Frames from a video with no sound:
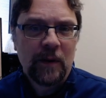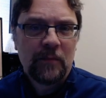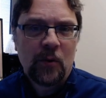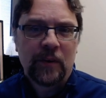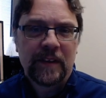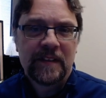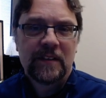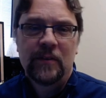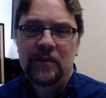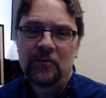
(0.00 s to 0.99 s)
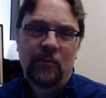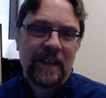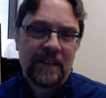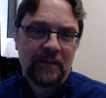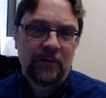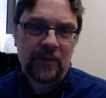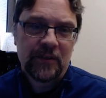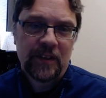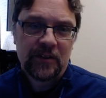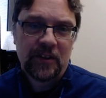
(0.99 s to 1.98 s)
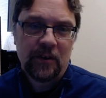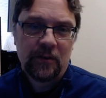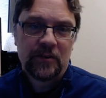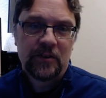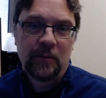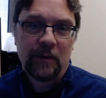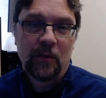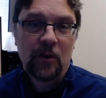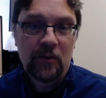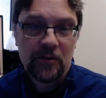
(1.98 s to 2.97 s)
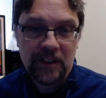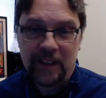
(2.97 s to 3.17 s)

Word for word: important and serious reason for such codes to emerge